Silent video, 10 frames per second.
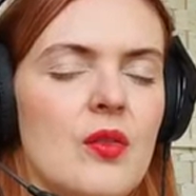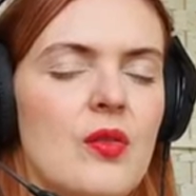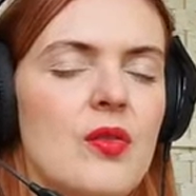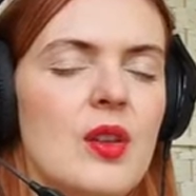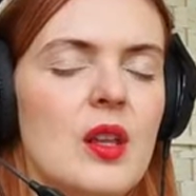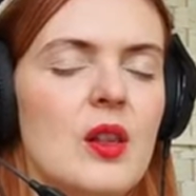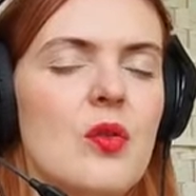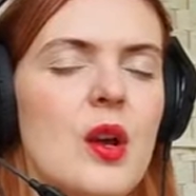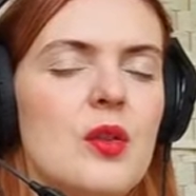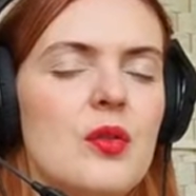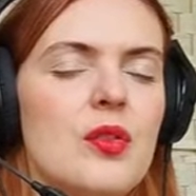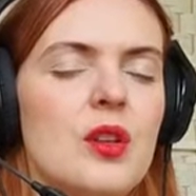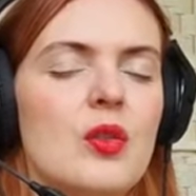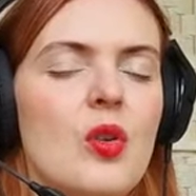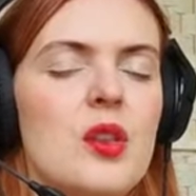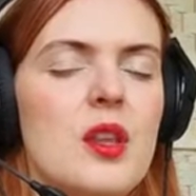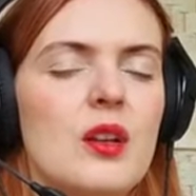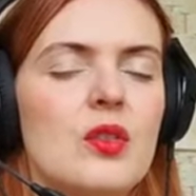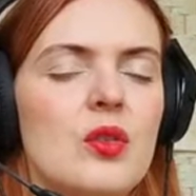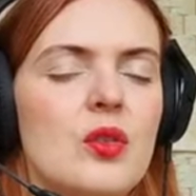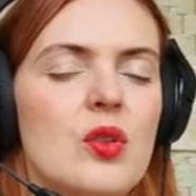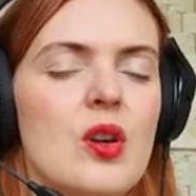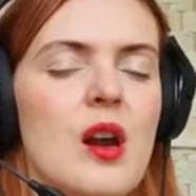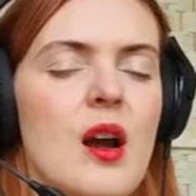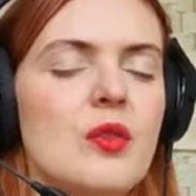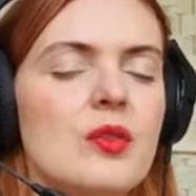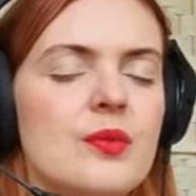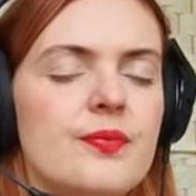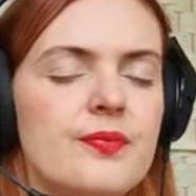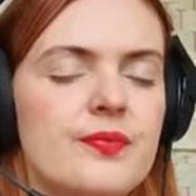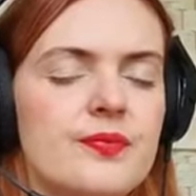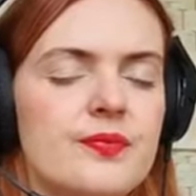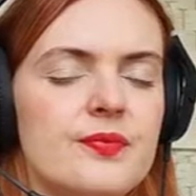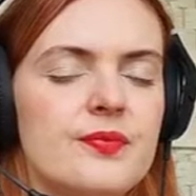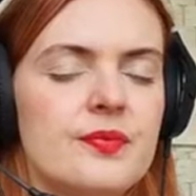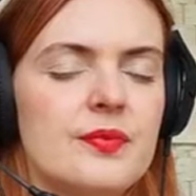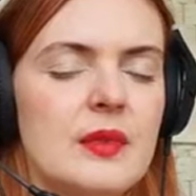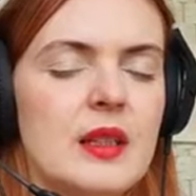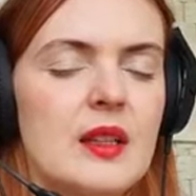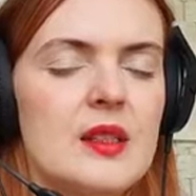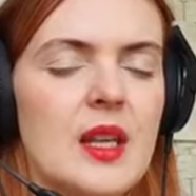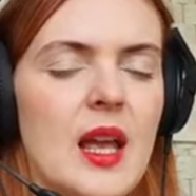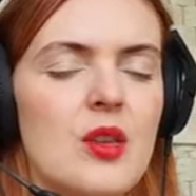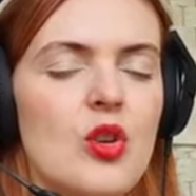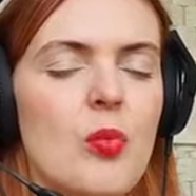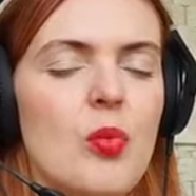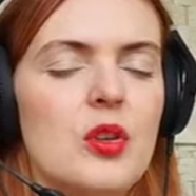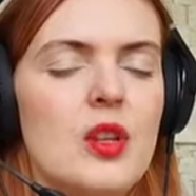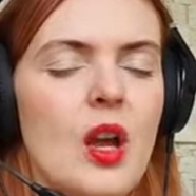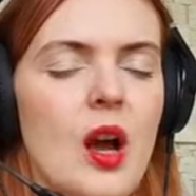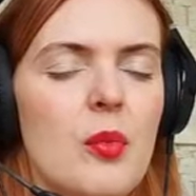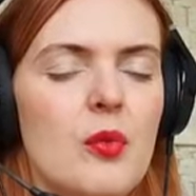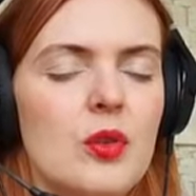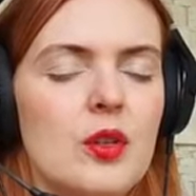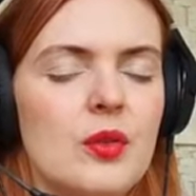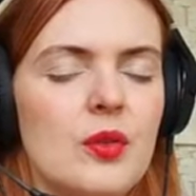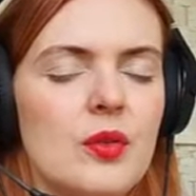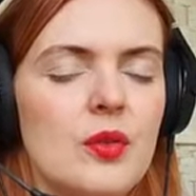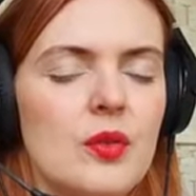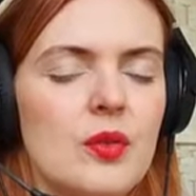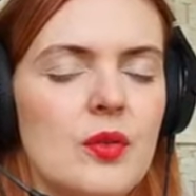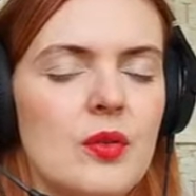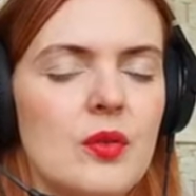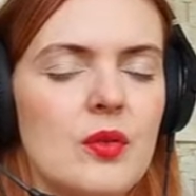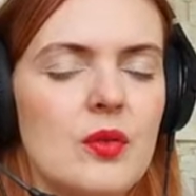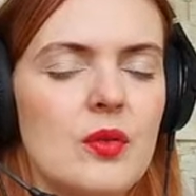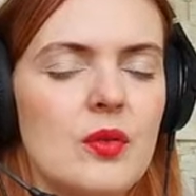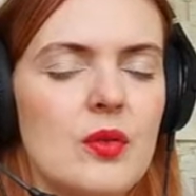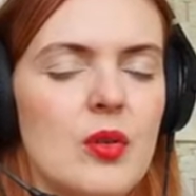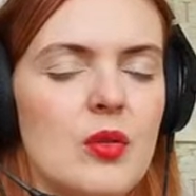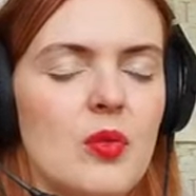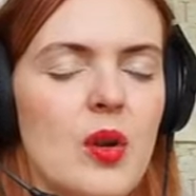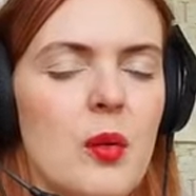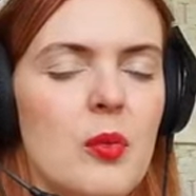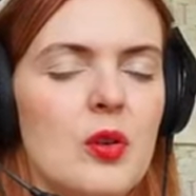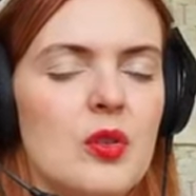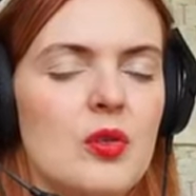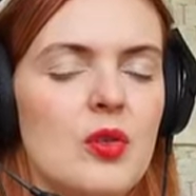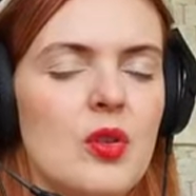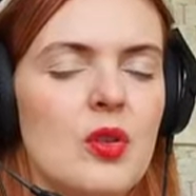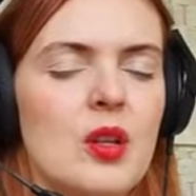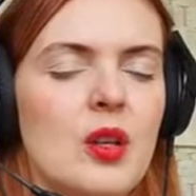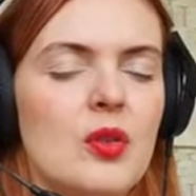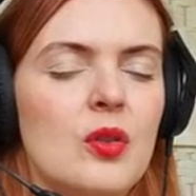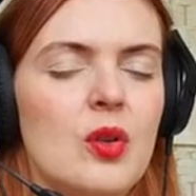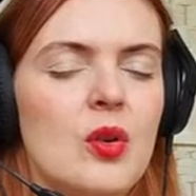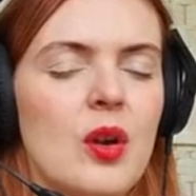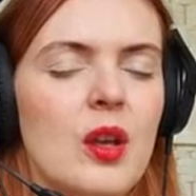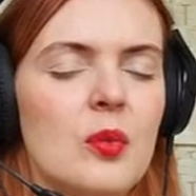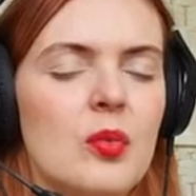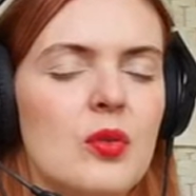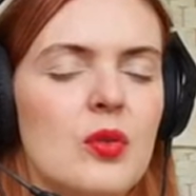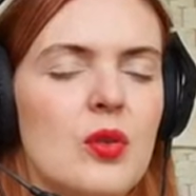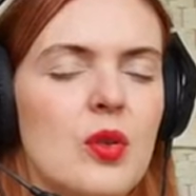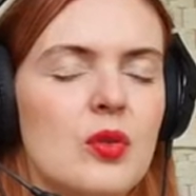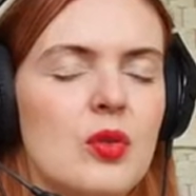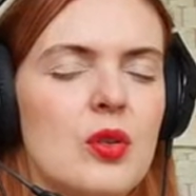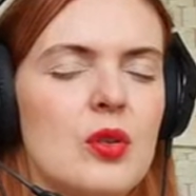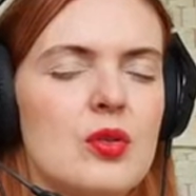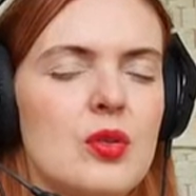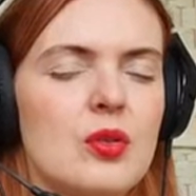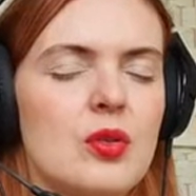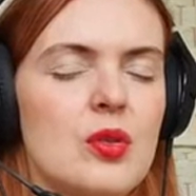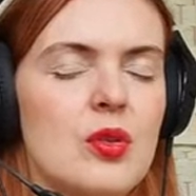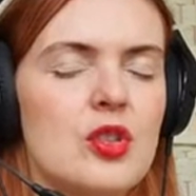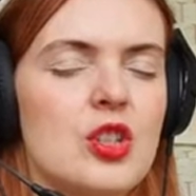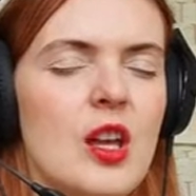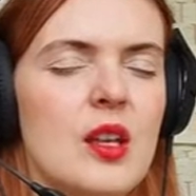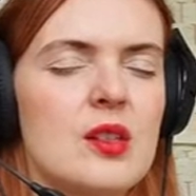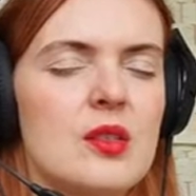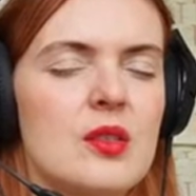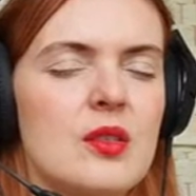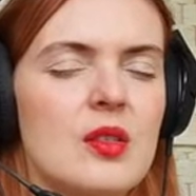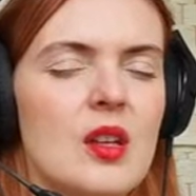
Feel where your feet connect to the ground. Then scan your body upwards, all the way upwards to your knees, to your hips, to your torso, to your chest,